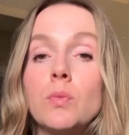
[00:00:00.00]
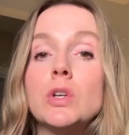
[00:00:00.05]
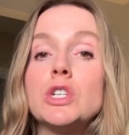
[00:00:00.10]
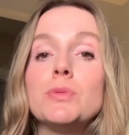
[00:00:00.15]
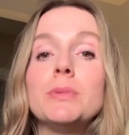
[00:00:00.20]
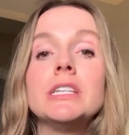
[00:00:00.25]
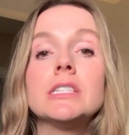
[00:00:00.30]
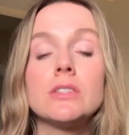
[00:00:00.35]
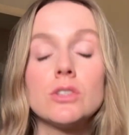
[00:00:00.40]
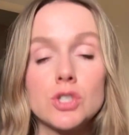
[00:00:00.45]
which
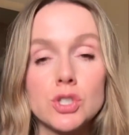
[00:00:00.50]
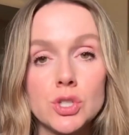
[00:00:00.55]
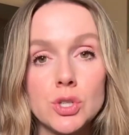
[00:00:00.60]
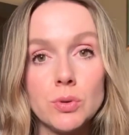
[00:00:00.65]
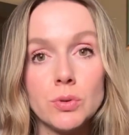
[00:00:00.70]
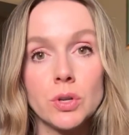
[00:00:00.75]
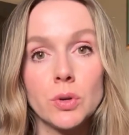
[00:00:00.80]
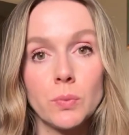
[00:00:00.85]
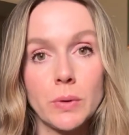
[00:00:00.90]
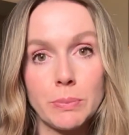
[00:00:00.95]
means the
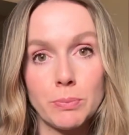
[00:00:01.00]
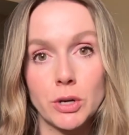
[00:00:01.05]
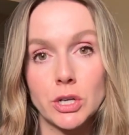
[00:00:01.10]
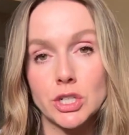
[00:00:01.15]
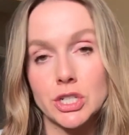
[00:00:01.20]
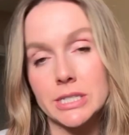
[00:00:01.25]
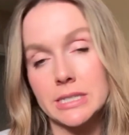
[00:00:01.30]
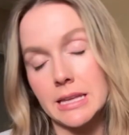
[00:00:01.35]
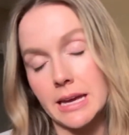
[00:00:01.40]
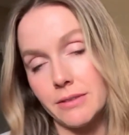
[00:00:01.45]
sooner we
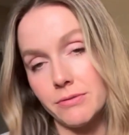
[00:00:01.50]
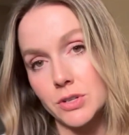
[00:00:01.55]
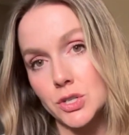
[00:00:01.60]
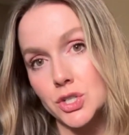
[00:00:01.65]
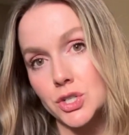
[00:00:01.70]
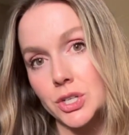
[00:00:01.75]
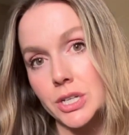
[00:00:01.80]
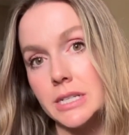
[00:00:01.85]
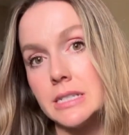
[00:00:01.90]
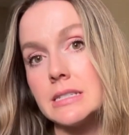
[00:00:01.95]
purchase life
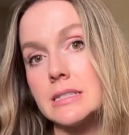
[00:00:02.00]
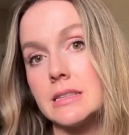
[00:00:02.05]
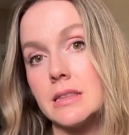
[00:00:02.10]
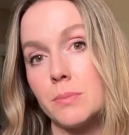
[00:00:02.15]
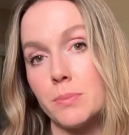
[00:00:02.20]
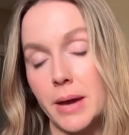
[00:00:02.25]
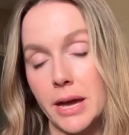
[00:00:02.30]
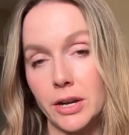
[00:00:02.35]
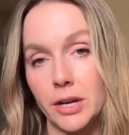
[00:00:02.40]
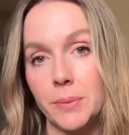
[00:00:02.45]
insurance, the
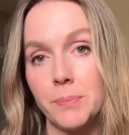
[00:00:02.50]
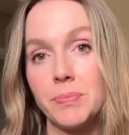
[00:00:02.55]
better.